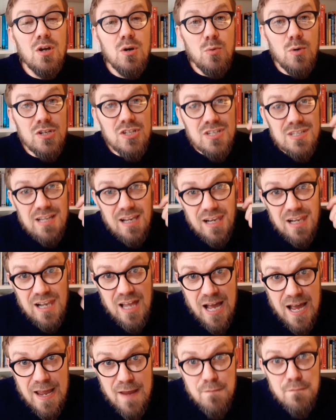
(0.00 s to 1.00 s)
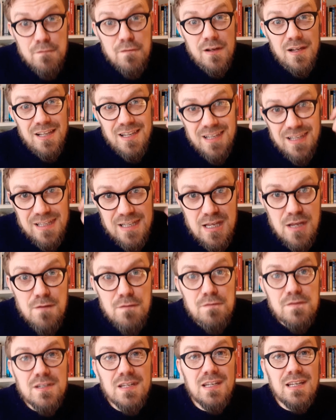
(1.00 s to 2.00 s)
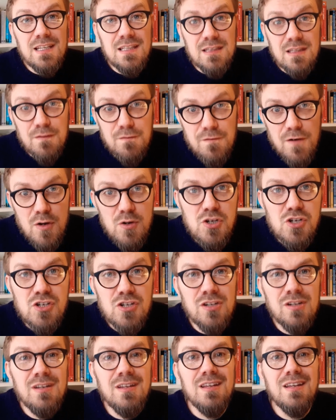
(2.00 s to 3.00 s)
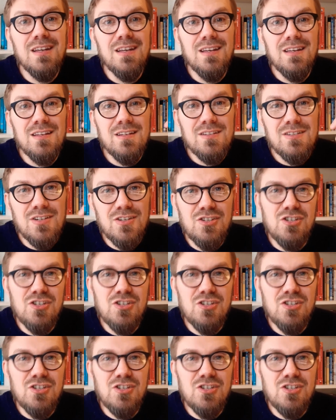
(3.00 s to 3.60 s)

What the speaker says: which is a life lived in devotion to